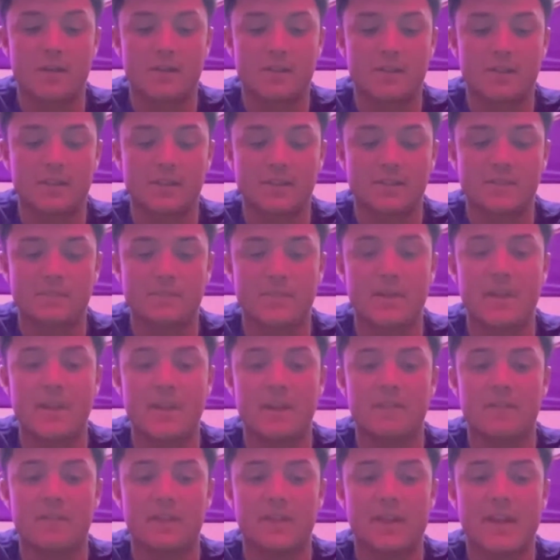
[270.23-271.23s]
The speed
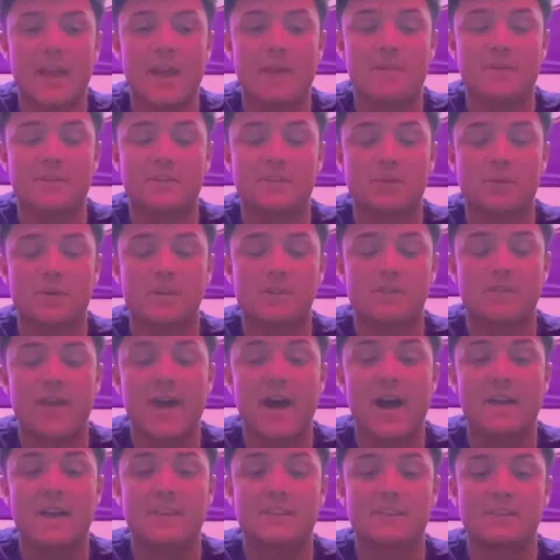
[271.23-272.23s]
of the game is so much
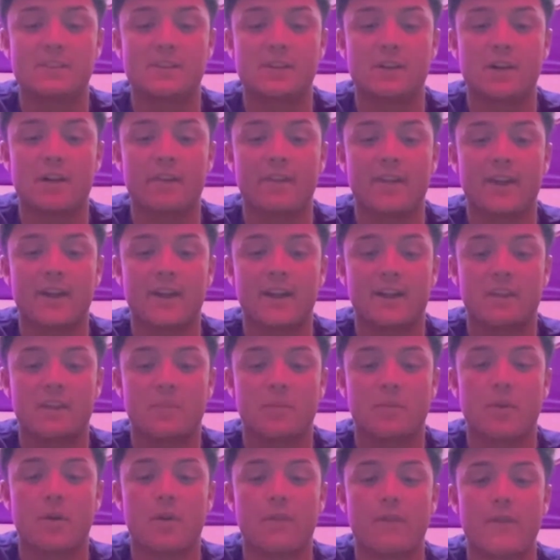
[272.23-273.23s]
faster. I've got to get the
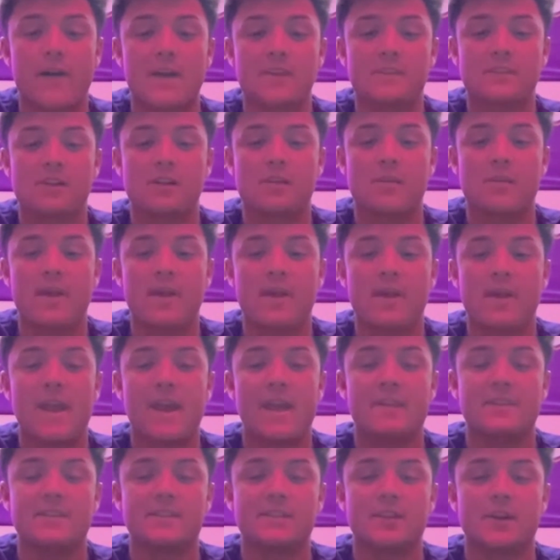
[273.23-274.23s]
ball faster out of my
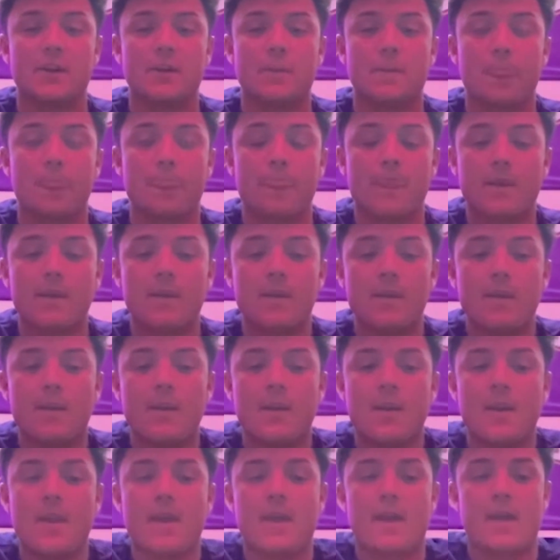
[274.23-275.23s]
hands. So
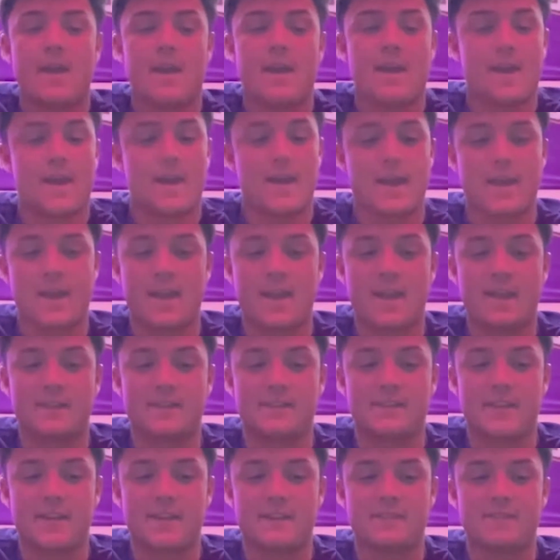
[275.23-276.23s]

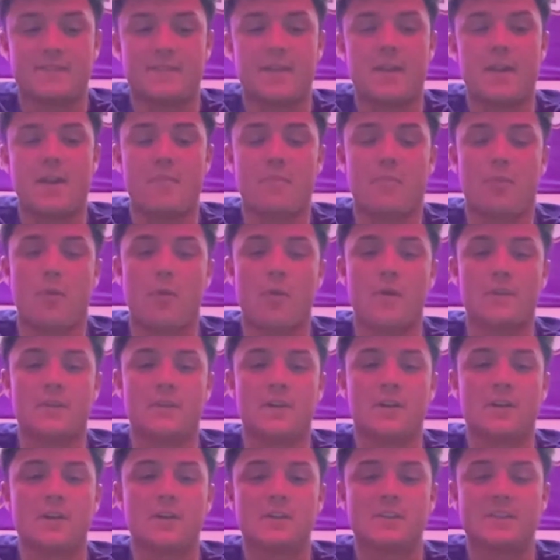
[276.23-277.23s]
it's very important
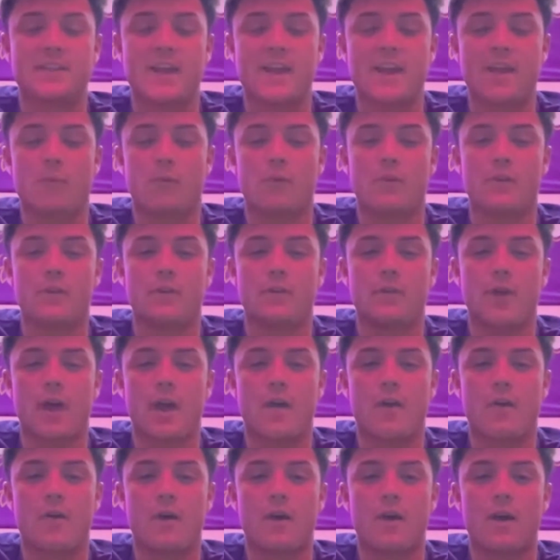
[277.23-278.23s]
to understand
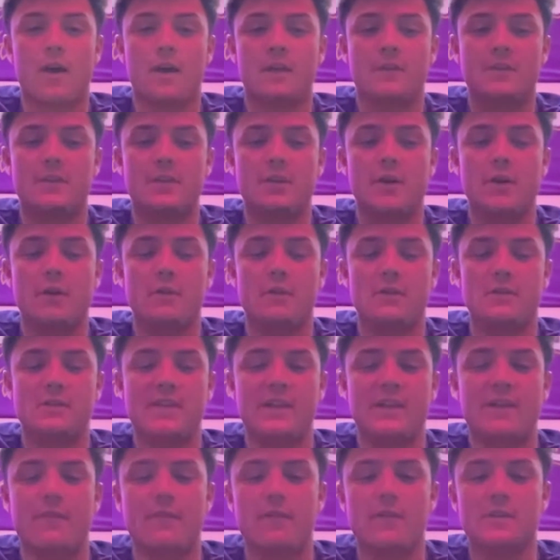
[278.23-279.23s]
how to know your
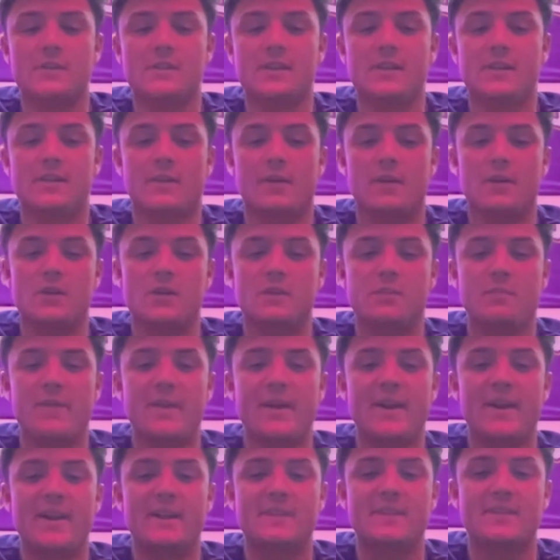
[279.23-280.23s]
receivers and their
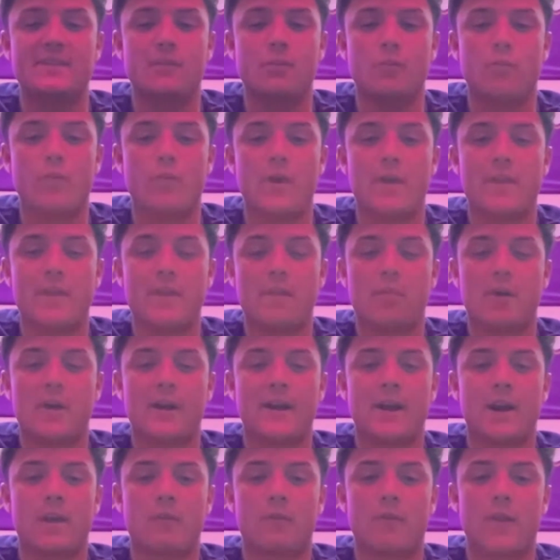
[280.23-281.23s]
speeds and the way they
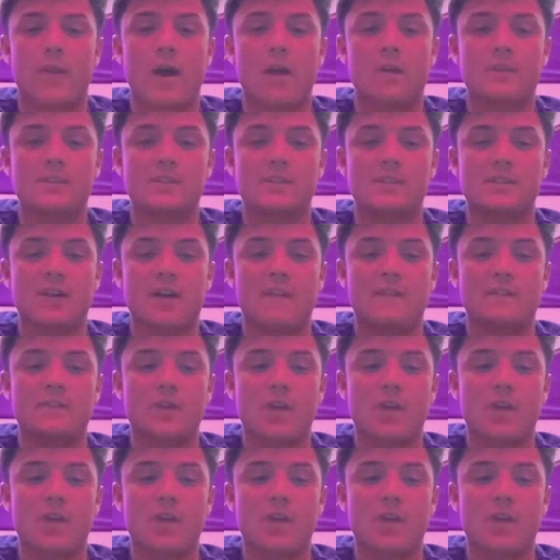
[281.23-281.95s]
break out of routes and stuff.